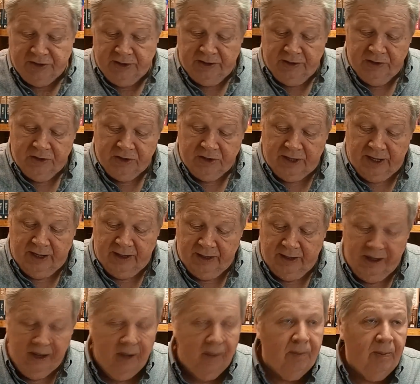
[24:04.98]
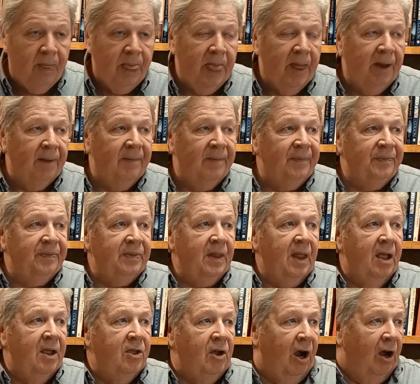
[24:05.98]
didn't say to him,
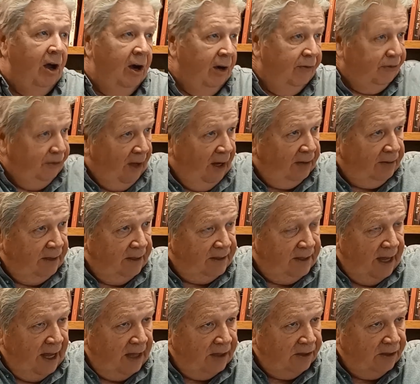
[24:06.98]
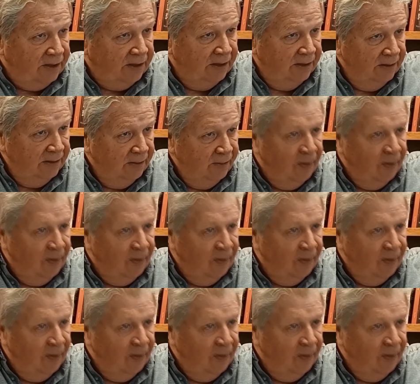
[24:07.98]
you're going to flunk the test.